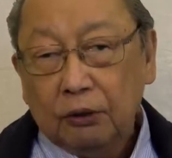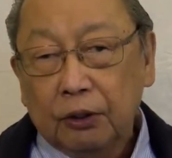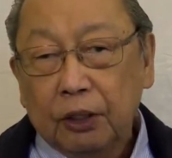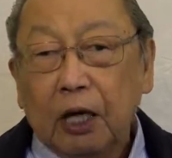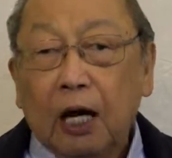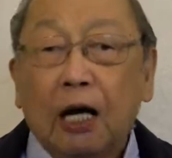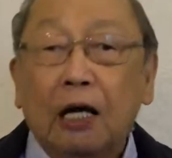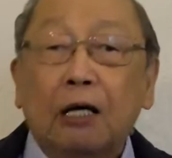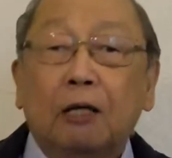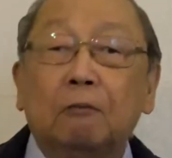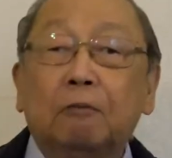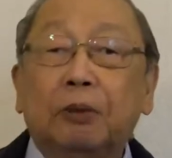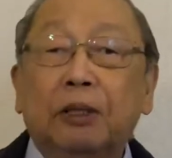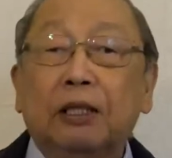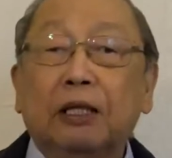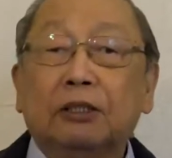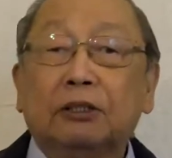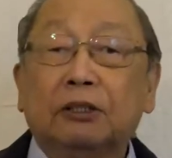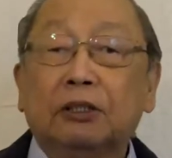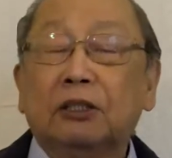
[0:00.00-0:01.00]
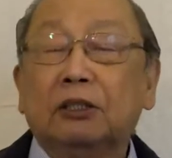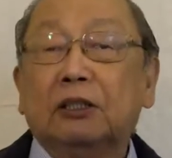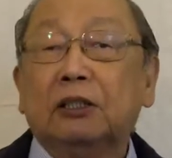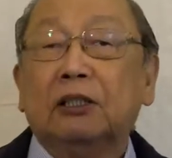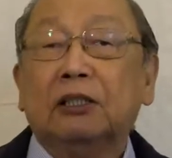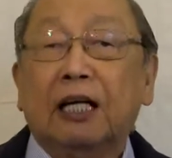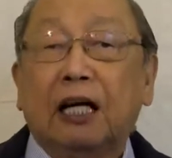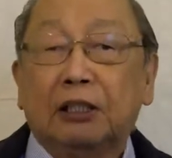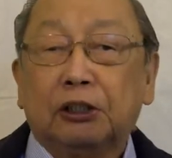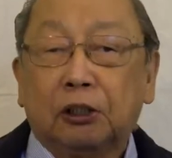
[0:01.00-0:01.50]
The ILPS
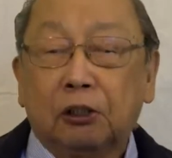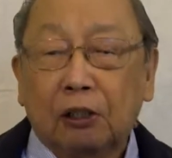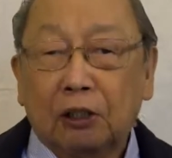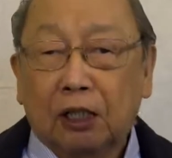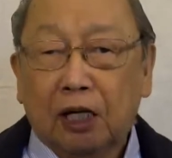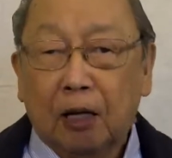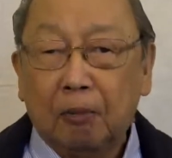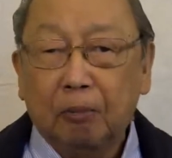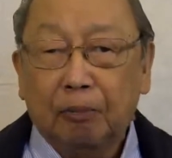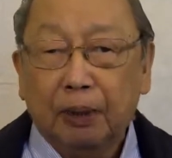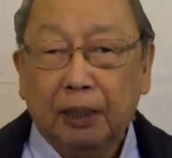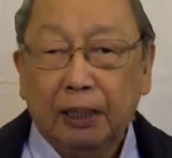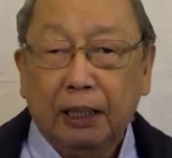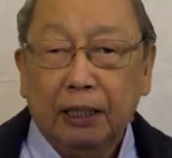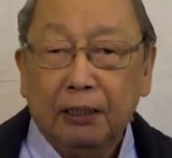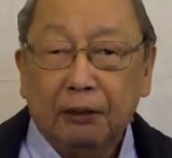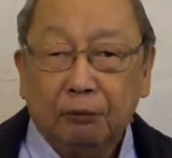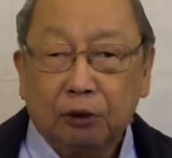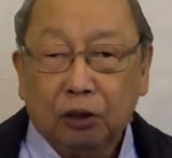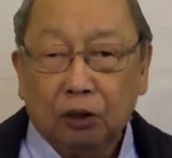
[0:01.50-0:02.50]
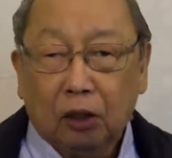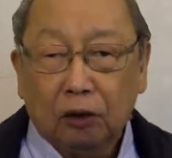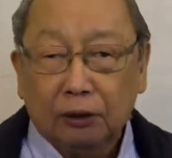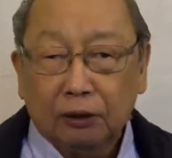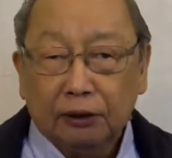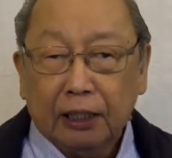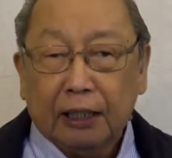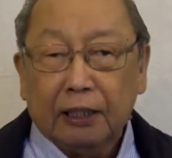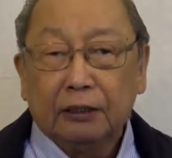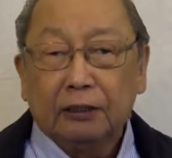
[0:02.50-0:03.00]
International Campaign of
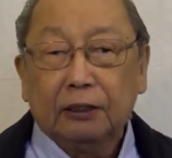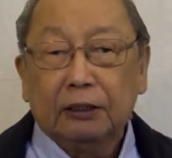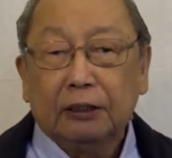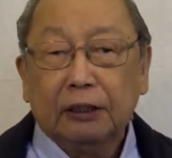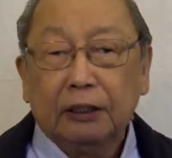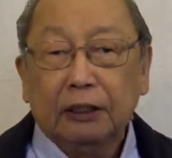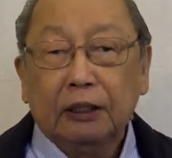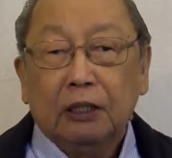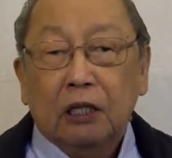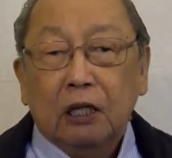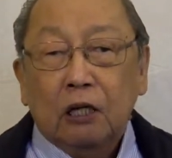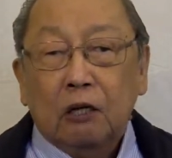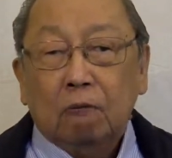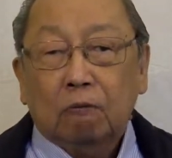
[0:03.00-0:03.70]
Solidarity